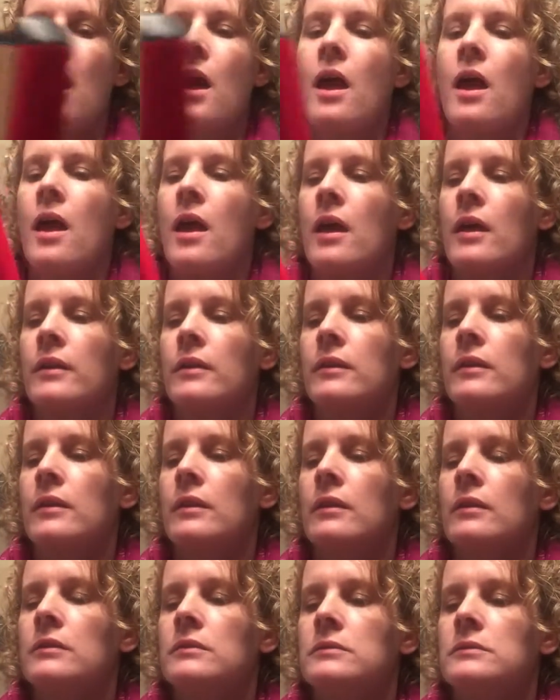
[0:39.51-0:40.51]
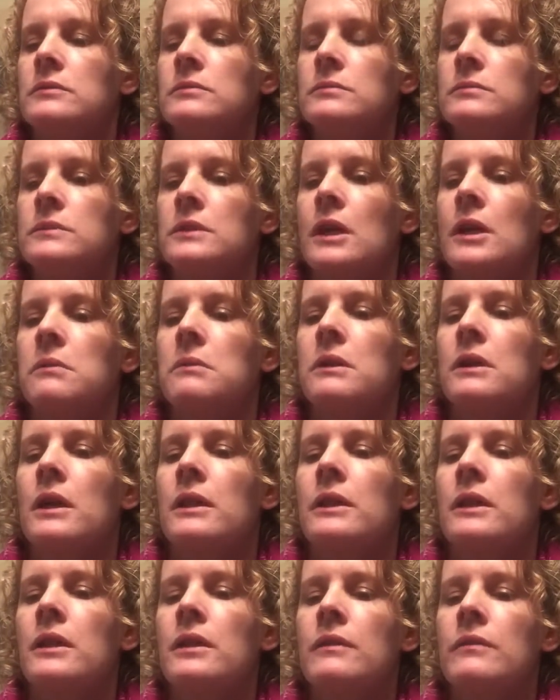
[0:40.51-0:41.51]
And that one
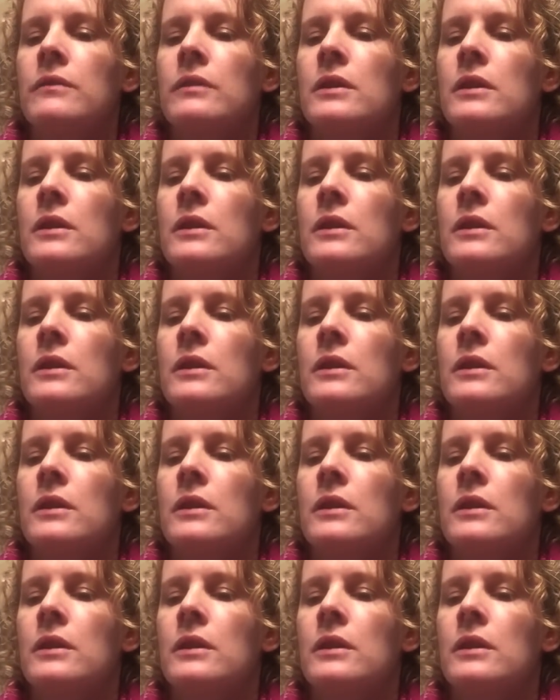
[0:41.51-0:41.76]
on there.